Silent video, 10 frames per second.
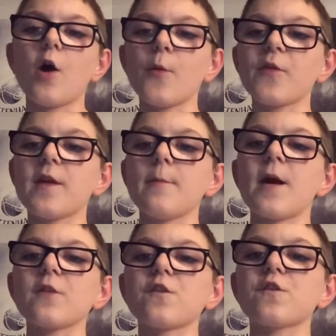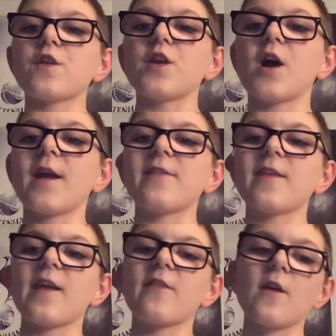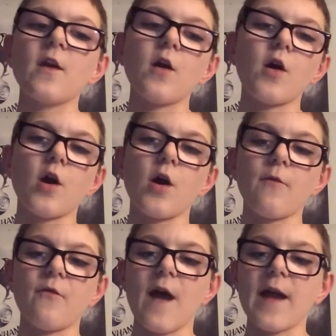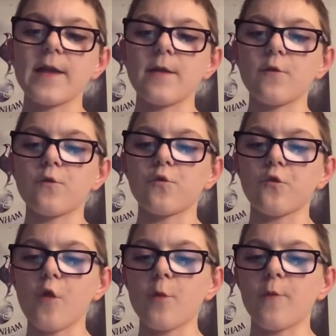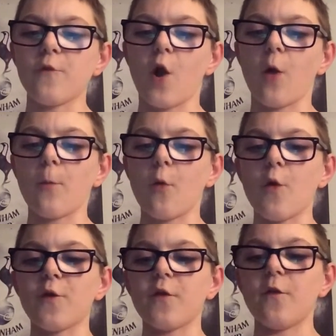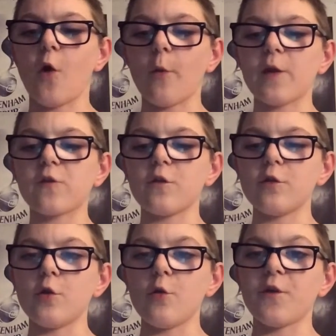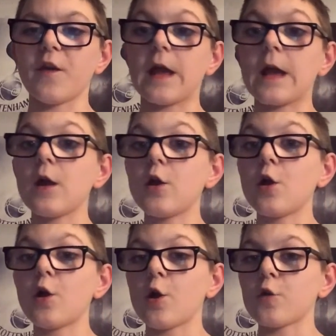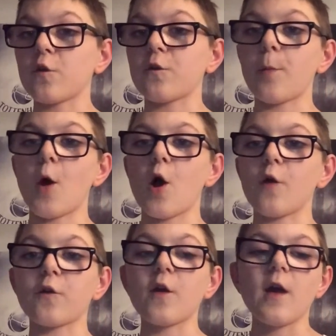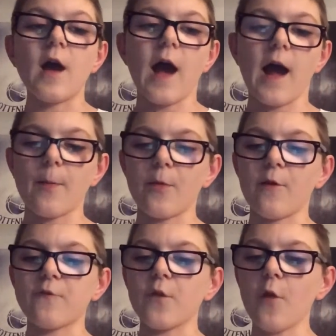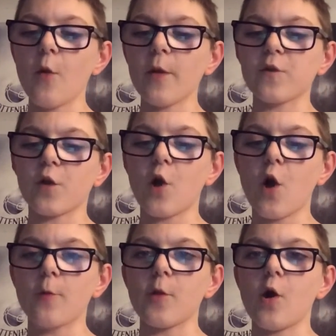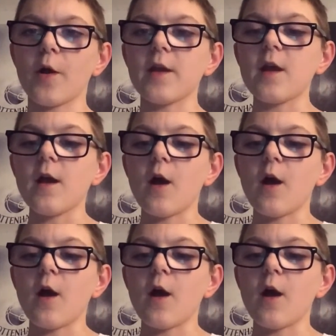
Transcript: Obviously, Manchester United, they drew with Young Boys, Norwich losing to Spurs. And for Norwich, I can't lie,